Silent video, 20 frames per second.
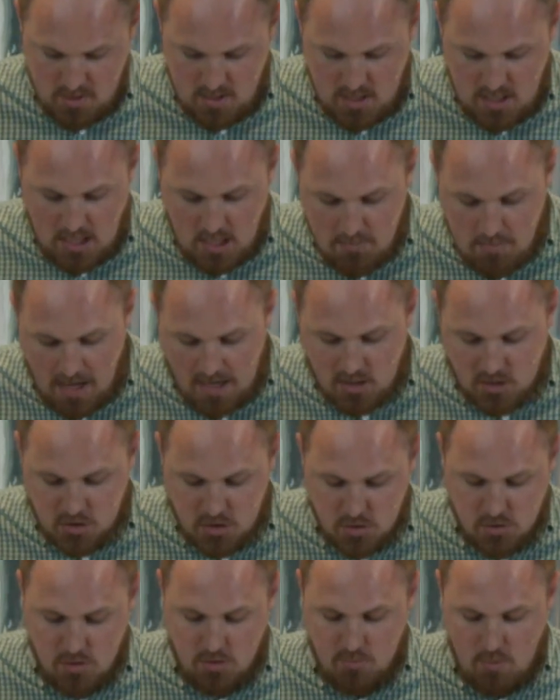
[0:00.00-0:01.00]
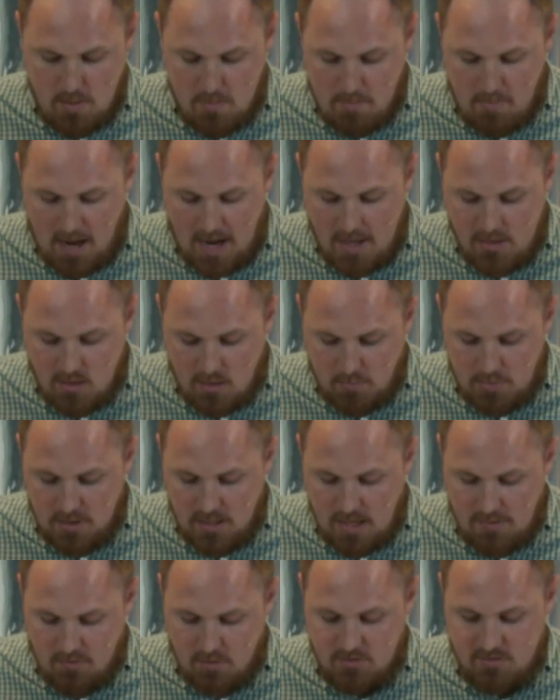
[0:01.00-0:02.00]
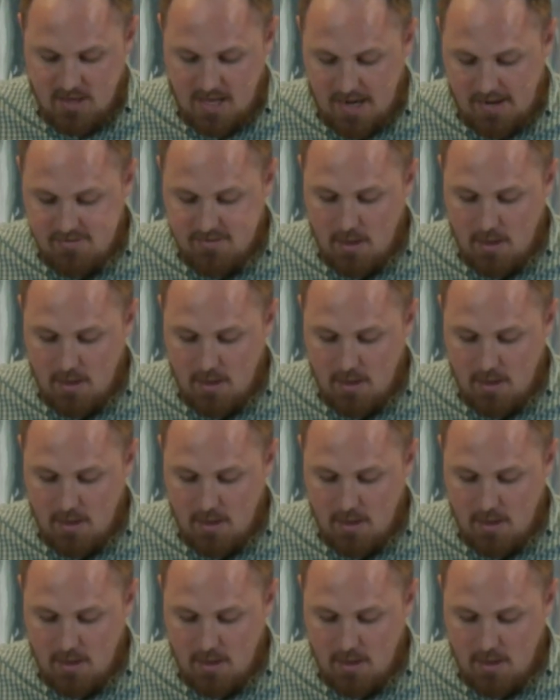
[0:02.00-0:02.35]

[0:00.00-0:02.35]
he makes sure to remind the believers that as they